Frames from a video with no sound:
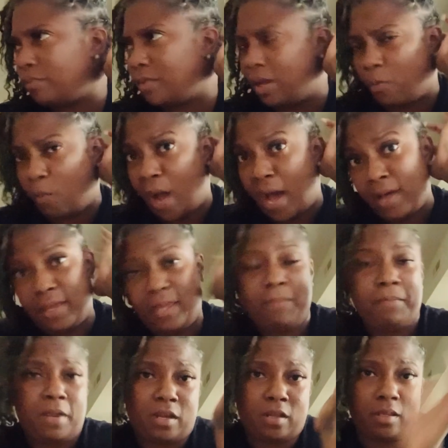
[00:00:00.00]
While in
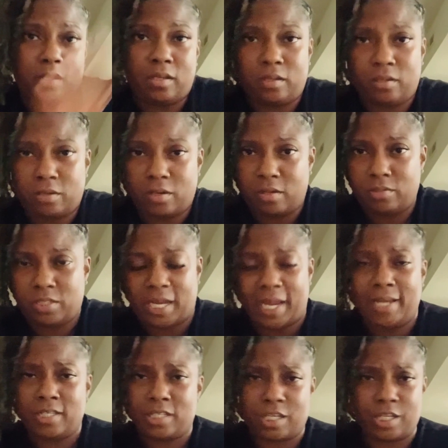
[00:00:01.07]
Maryland, you know,
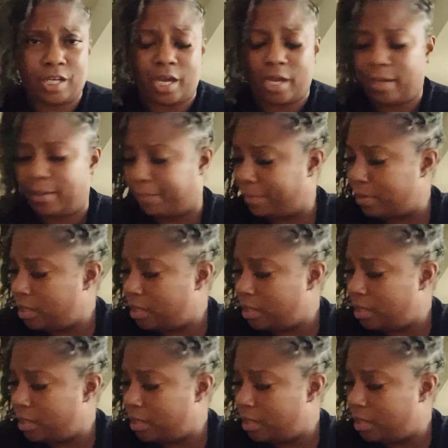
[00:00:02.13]
change could come.